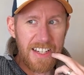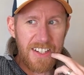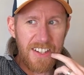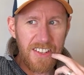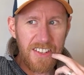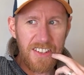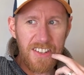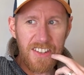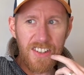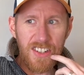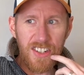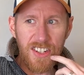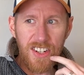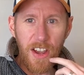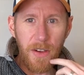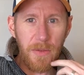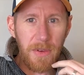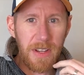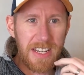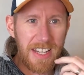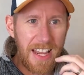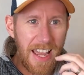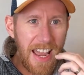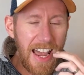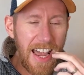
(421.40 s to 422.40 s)
doesn't show
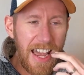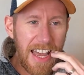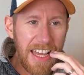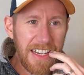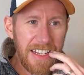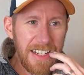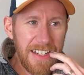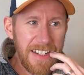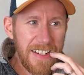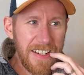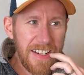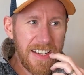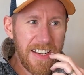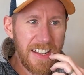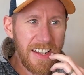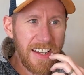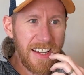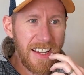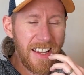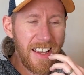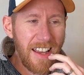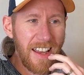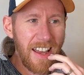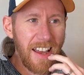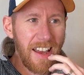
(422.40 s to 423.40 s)
his hand.
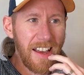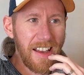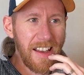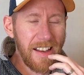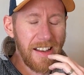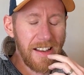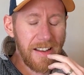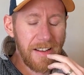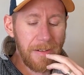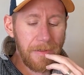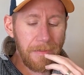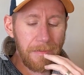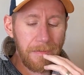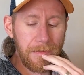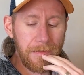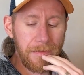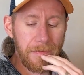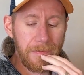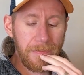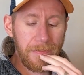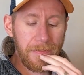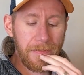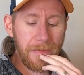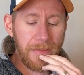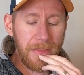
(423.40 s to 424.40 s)

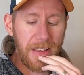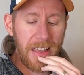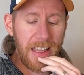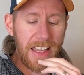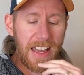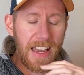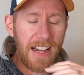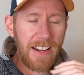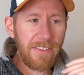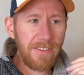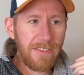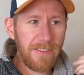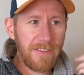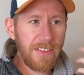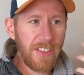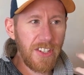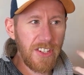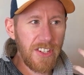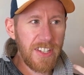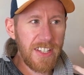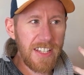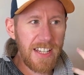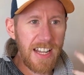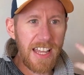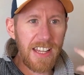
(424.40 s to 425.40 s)
He kind of
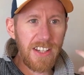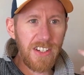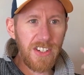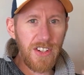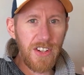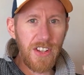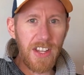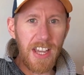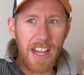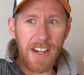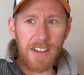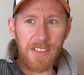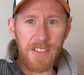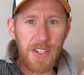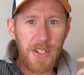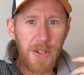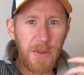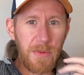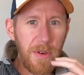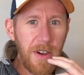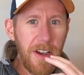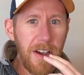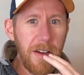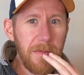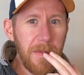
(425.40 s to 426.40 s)
just lets you kind of
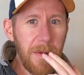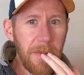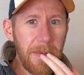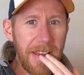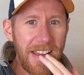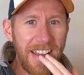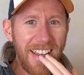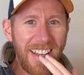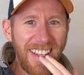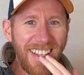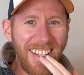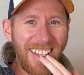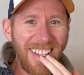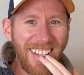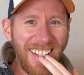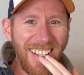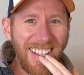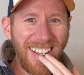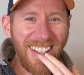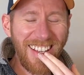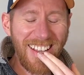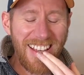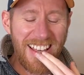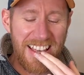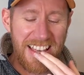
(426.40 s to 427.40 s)
squirm a bit
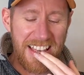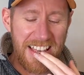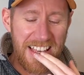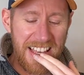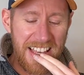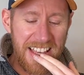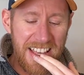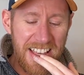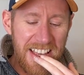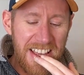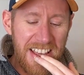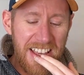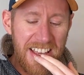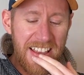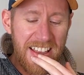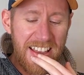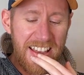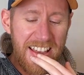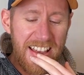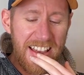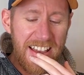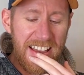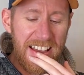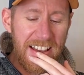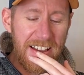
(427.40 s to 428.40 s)

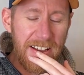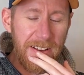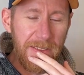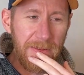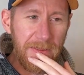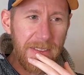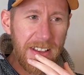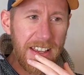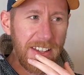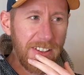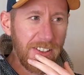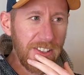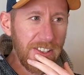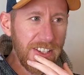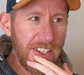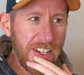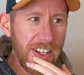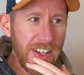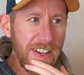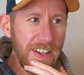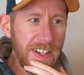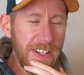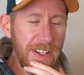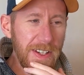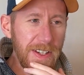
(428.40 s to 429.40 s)
in
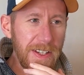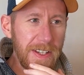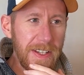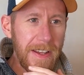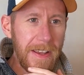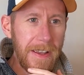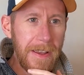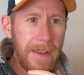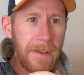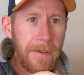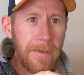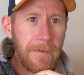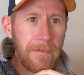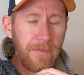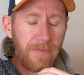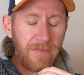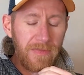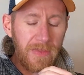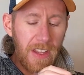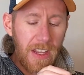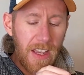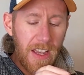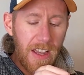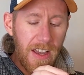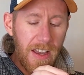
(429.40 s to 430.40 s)
uncertainty.
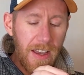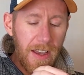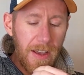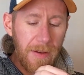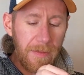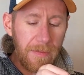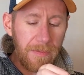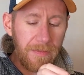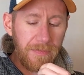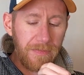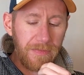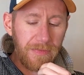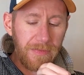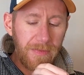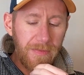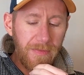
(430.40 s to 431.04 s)
There